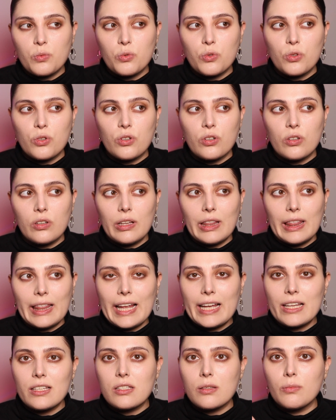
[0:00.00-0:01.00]
were
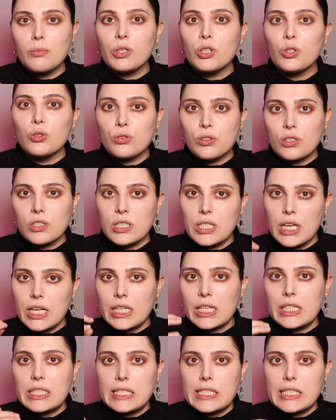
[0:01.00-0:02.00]
less muted
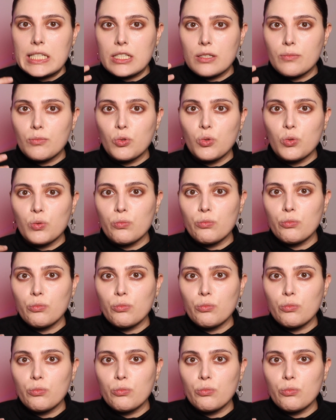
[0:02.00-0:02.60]
and I needed a more